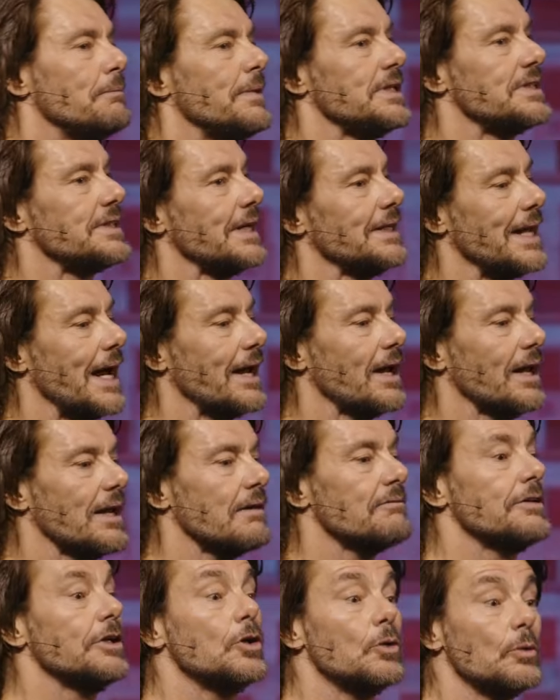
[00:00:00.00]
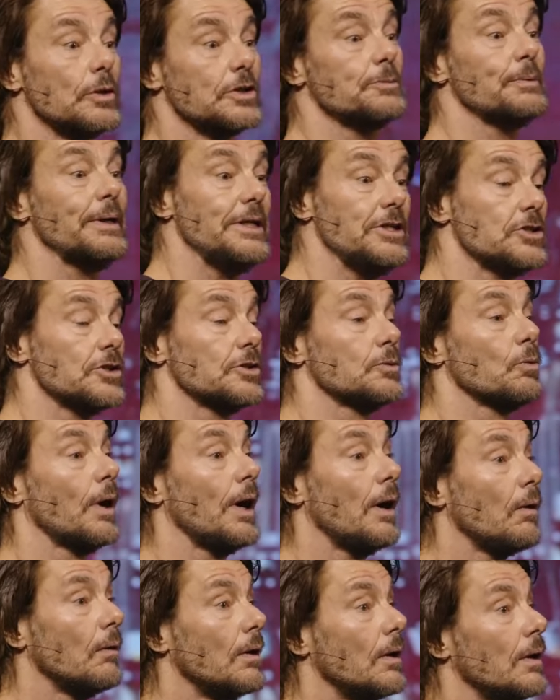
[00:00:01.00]
Mitch said, Dad, I love you to do a speech as
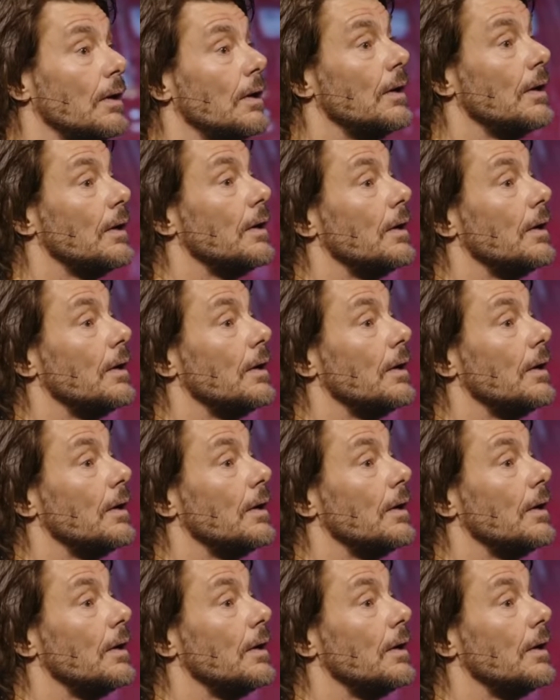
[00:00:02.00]
well.